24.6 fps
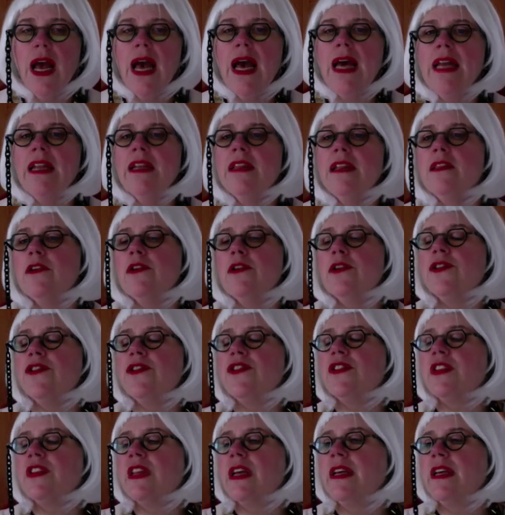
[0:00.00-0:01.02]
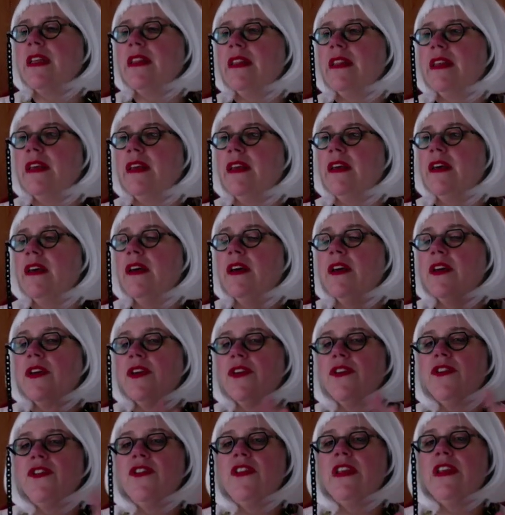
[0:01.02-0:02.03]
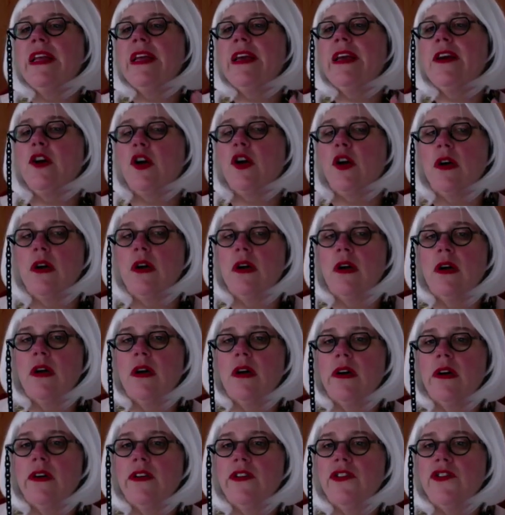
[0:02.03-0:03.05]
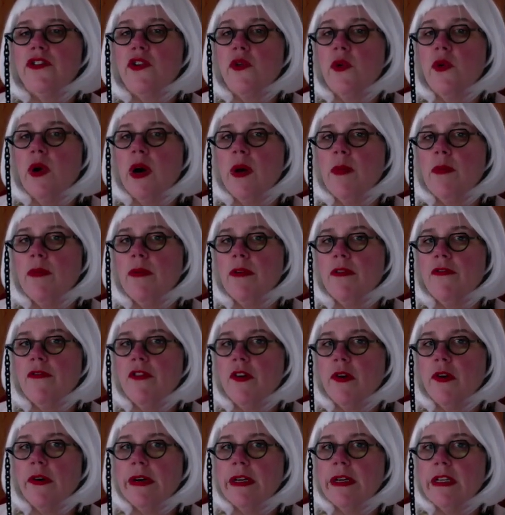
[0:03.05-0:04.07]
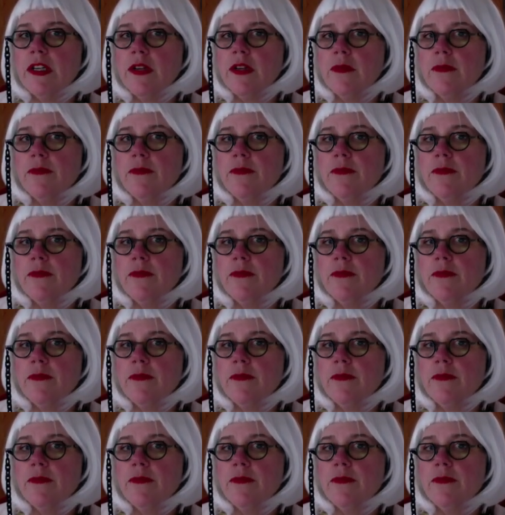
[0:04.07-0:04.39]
And it looks slightly sleeker, so I prefer it.